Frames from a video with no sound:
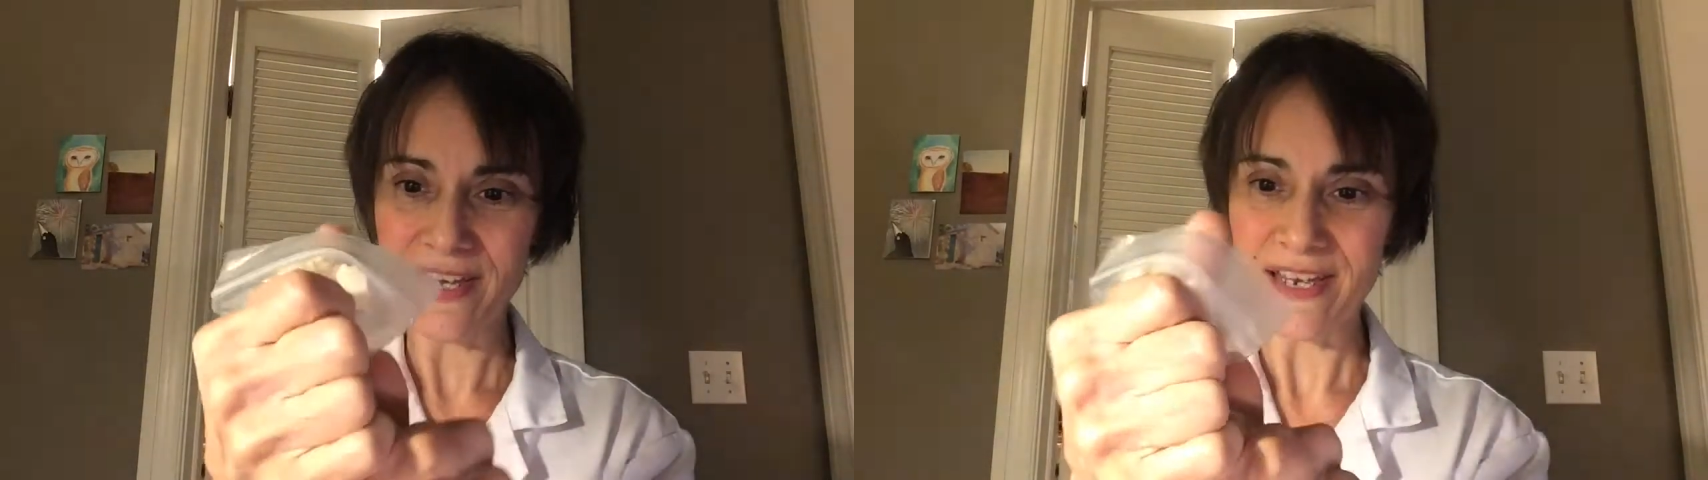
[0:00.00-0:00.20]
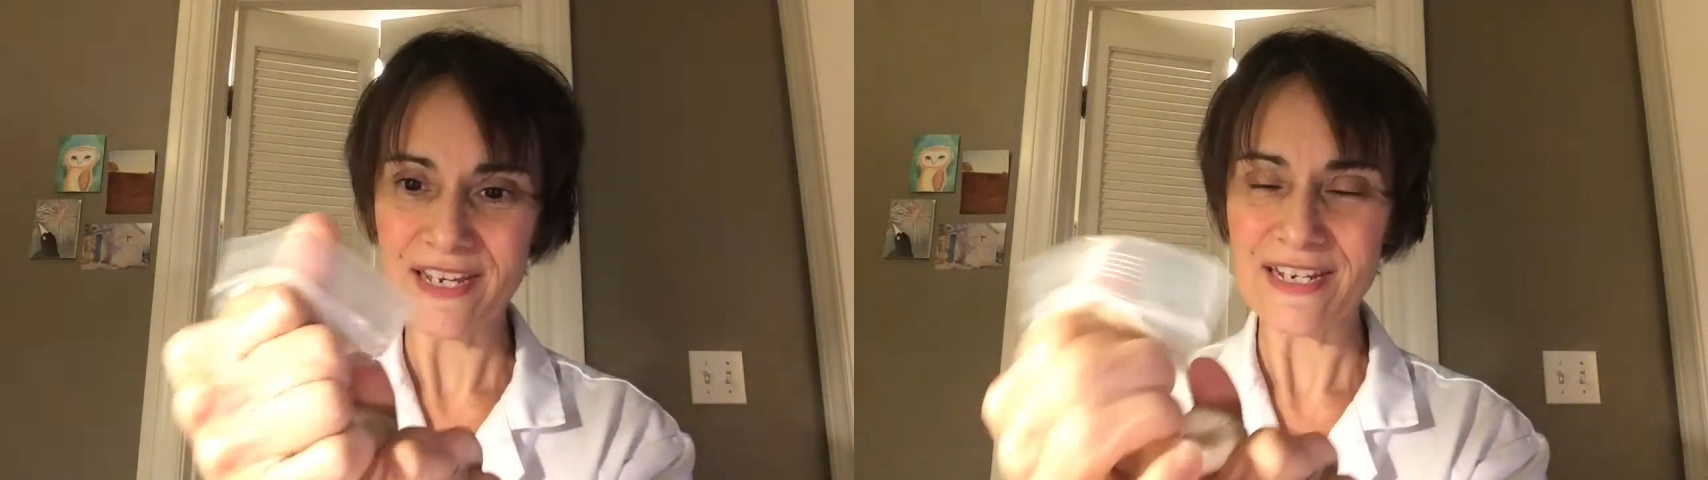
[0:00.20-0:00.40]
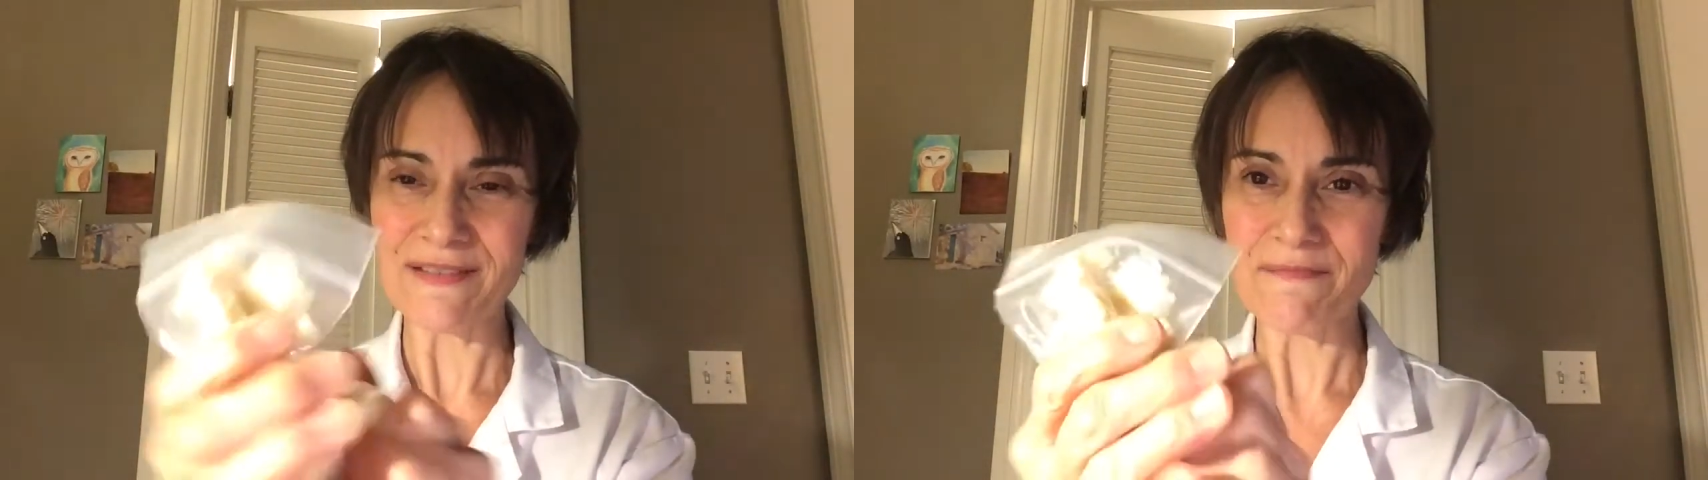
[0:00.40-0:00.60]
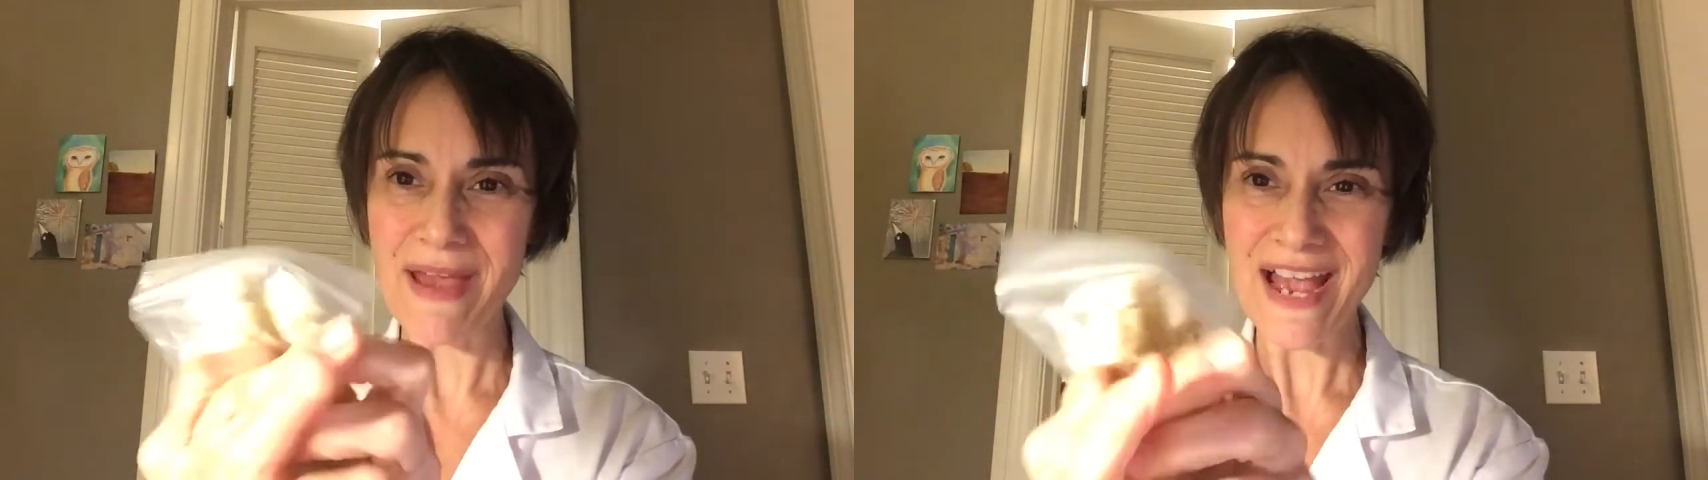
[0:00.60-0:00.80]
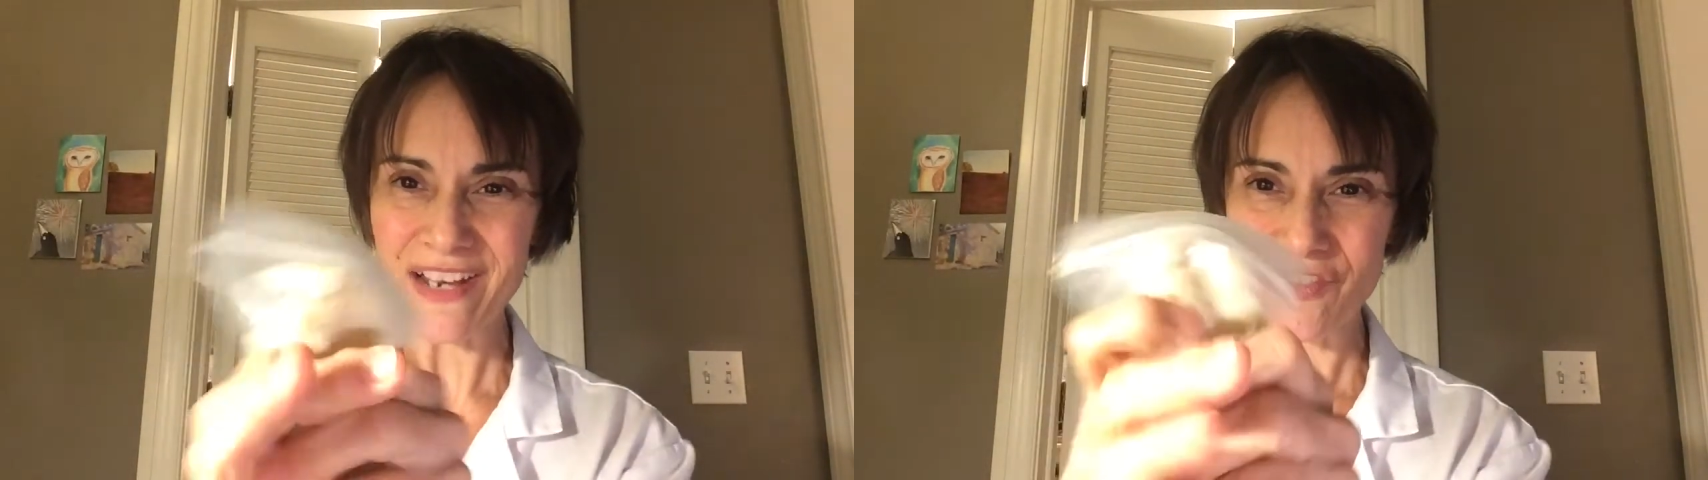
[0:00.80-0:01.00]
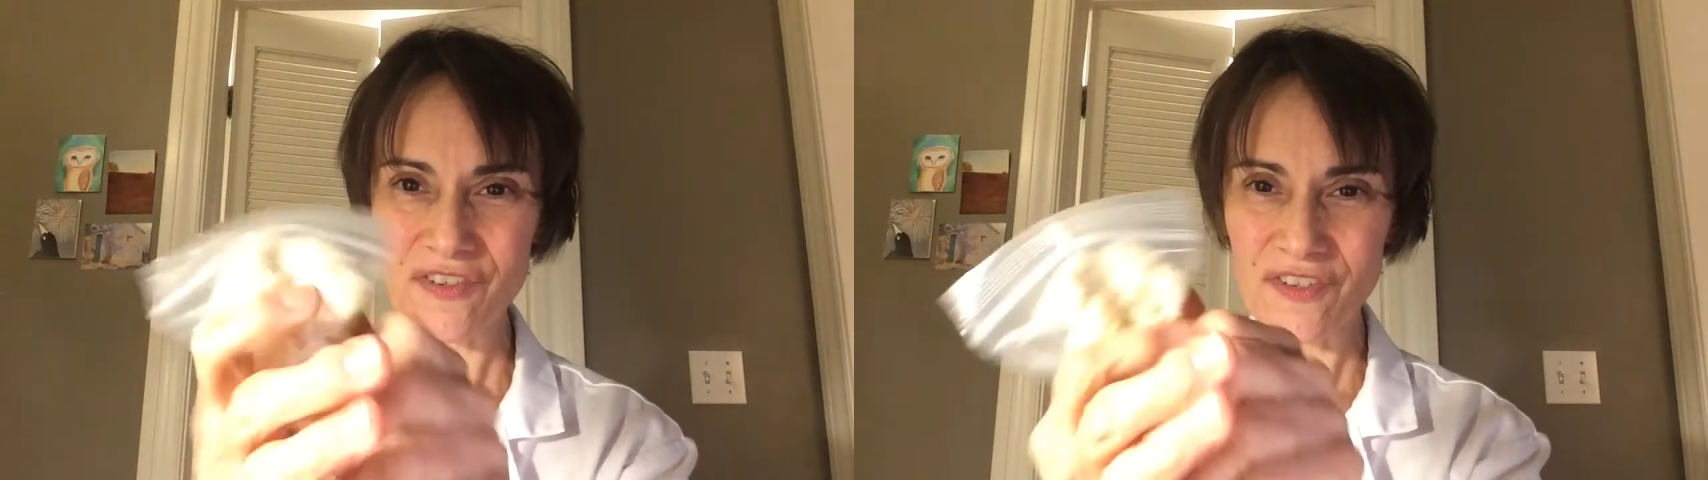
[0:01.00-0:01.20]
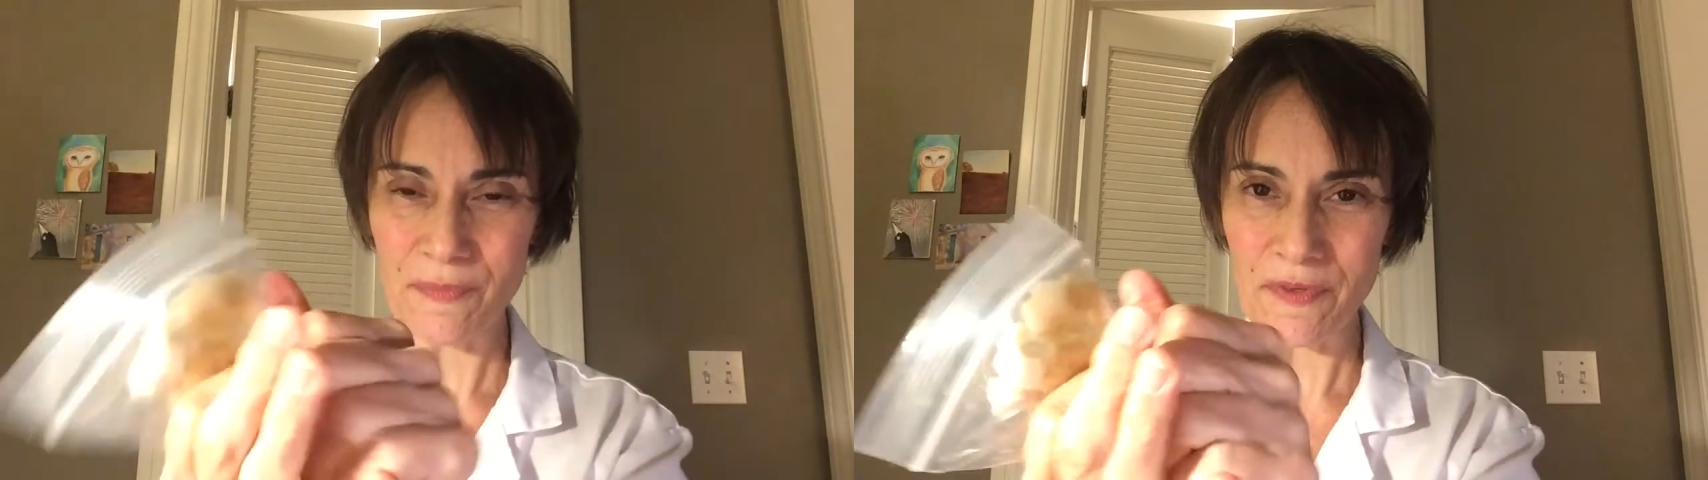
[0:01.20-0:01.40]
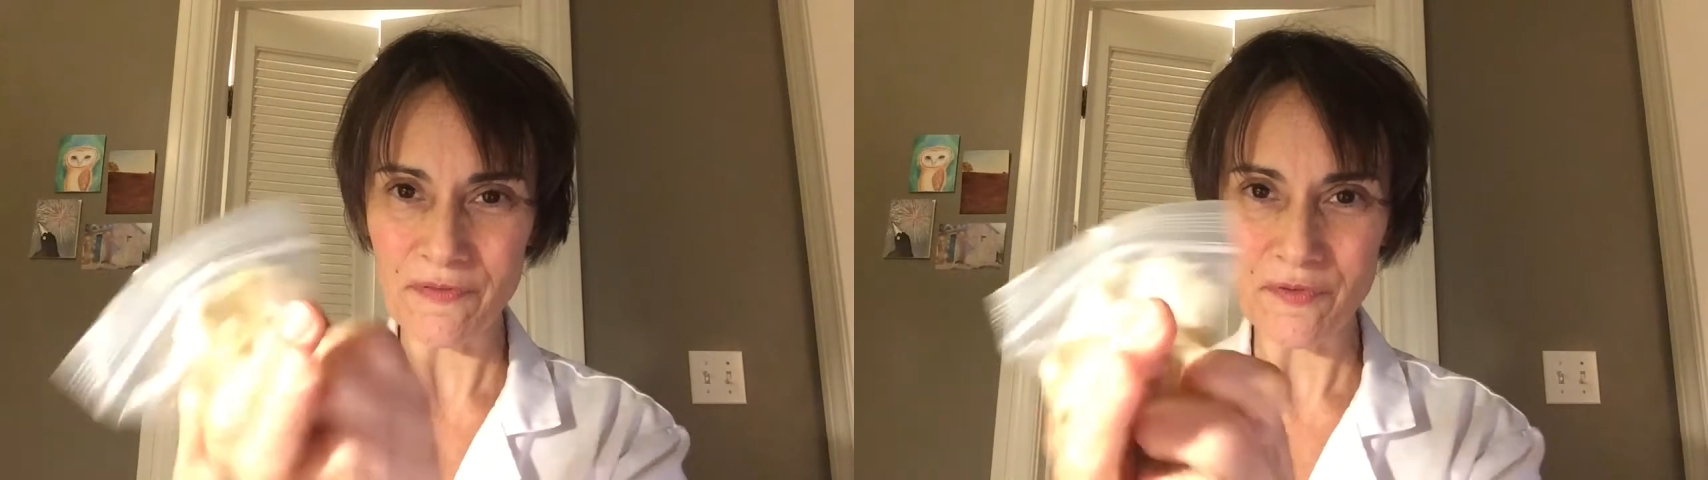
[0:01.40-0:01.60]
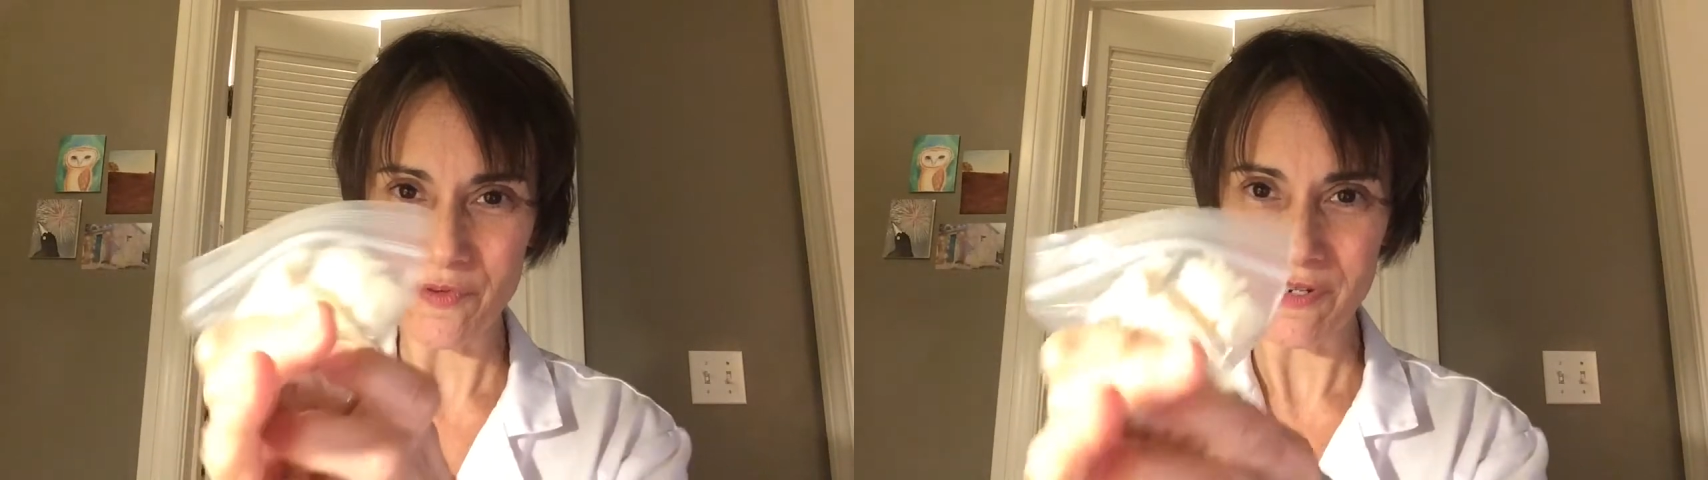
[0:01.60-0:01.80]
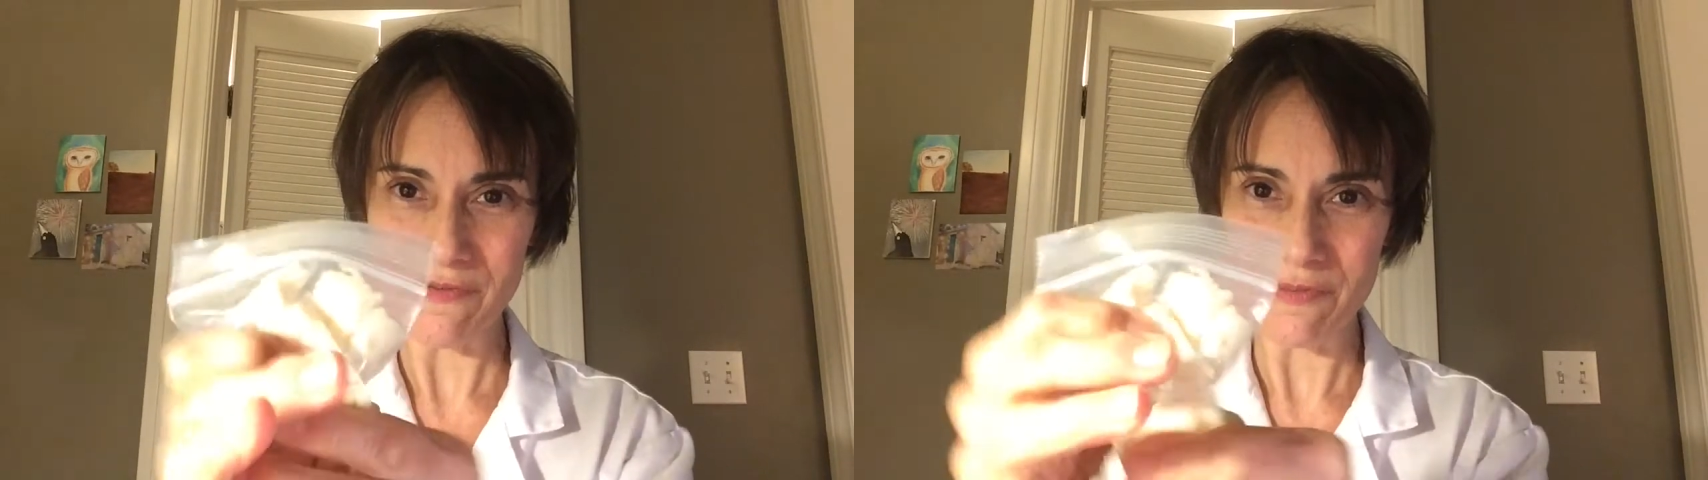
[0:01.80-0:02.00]
and mashes up the
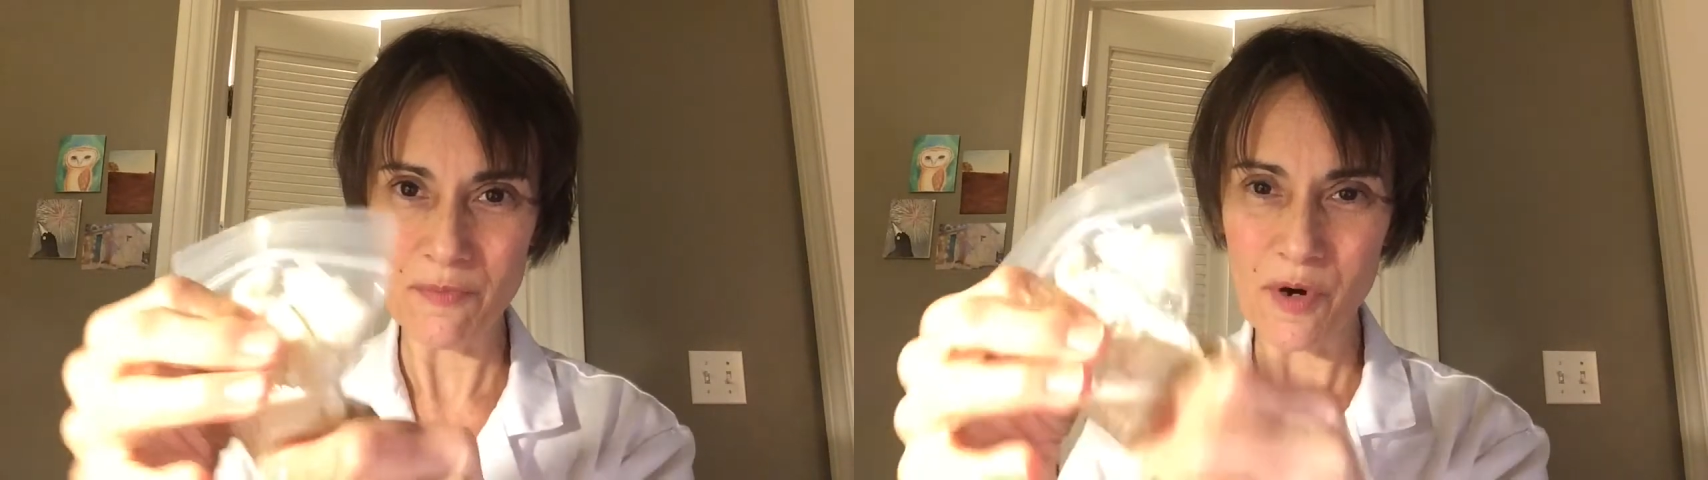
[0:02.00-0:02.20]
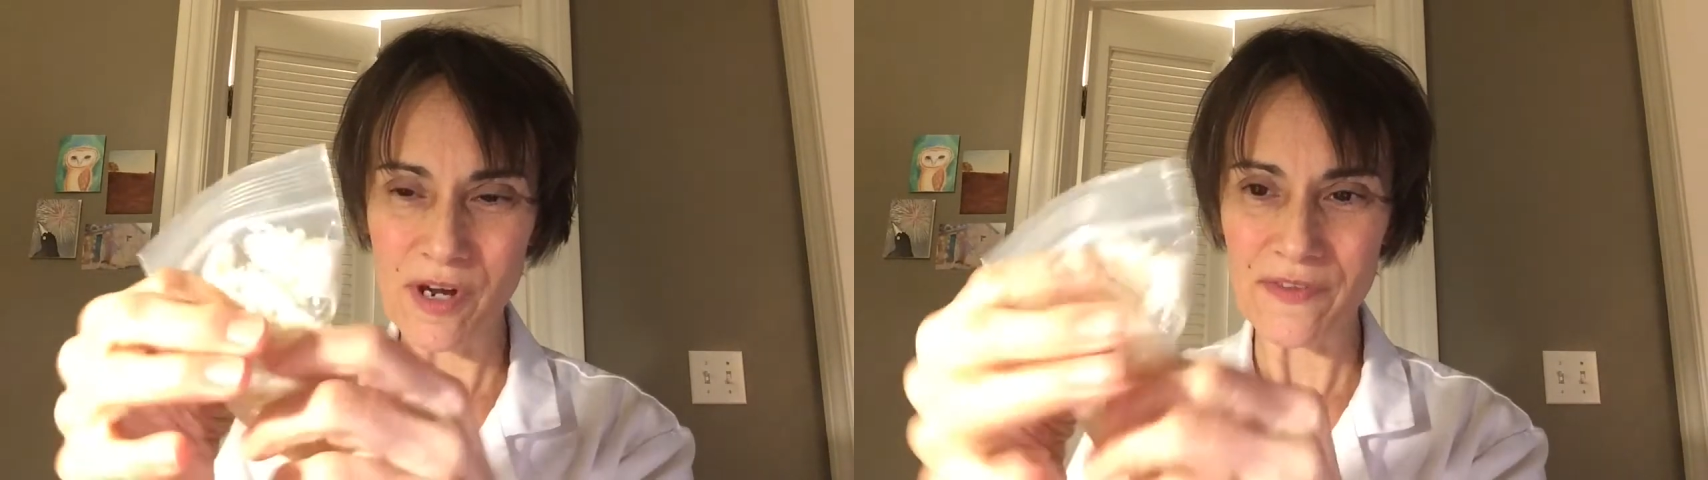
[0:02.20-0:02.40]
food even more.